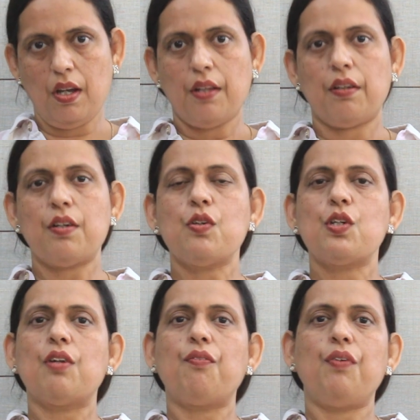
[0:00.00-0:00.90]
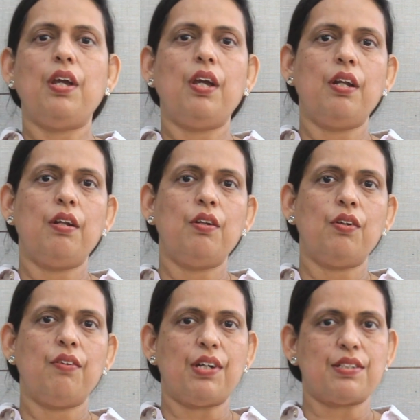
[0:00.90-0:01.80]
The tuition fee in
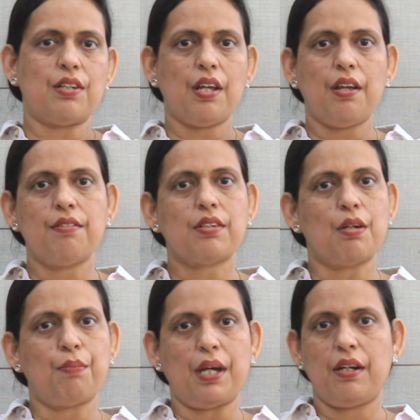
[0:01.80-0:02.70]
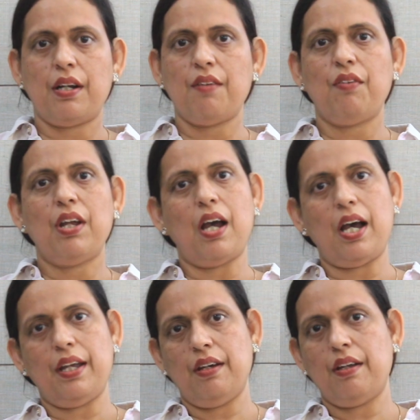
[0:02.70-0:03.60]
university is comparatively
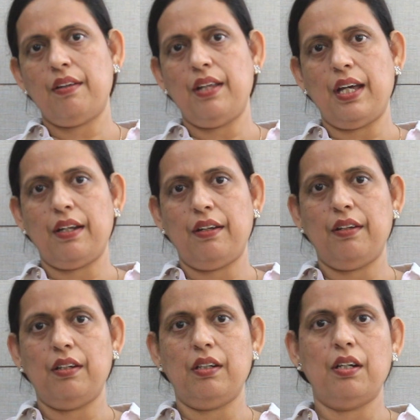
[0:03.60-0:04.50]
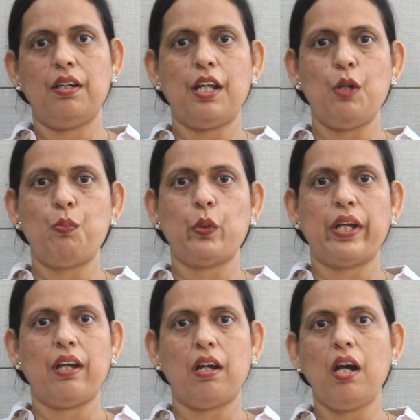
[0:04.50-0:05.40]
higher than uh, Te
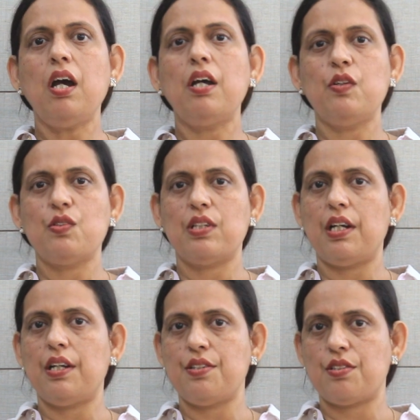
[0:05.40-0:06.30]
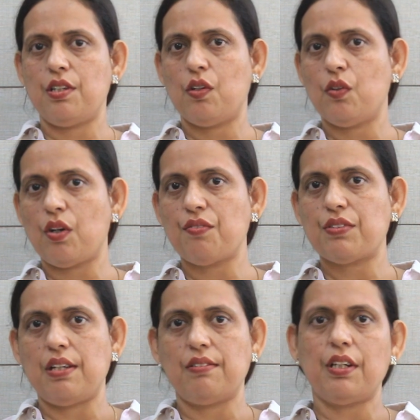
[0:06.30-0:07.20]
Pukenga, New Zealand Institute of
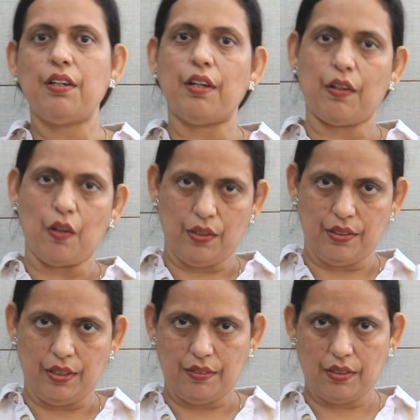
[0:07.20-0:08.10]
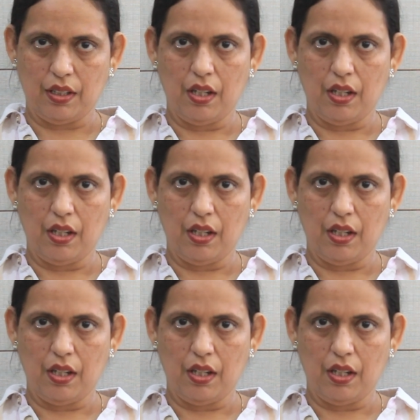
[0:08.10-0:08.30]
Skills and Technologies.